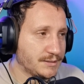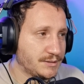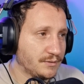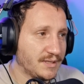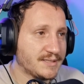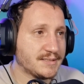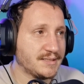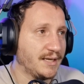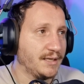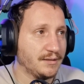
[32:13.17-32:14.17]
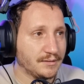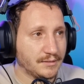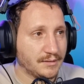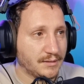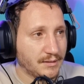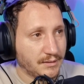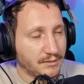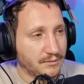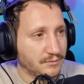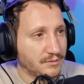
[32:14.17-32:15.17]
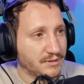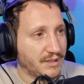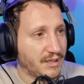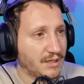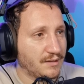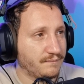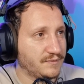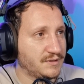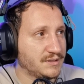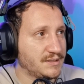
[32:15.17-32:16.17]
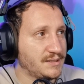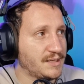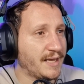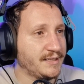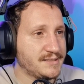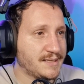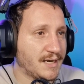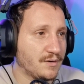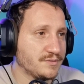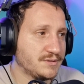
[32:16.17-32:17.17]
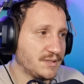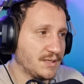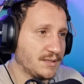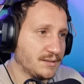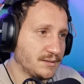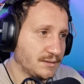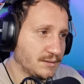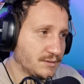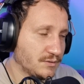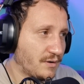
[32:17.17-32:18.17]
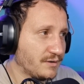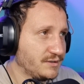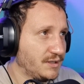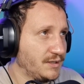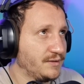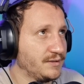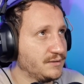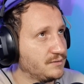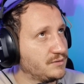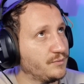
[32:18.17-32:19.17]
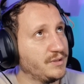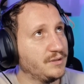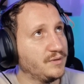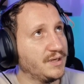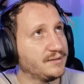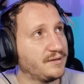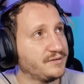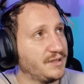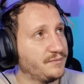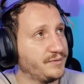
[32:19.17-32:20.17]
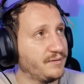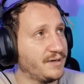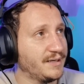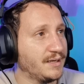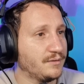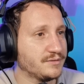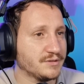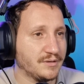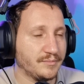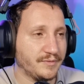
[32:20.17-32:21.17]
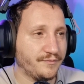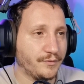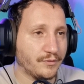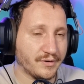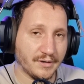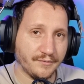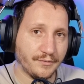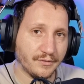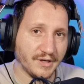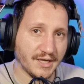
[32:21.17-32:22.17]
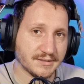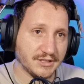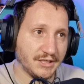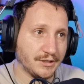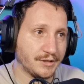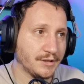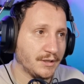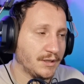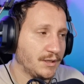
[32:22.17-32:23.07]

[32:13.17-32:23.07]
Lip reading: So let's say you're gonna have the 9000, so RDNA. So we got RDNA 3 right now. It's gonna be 4 next year.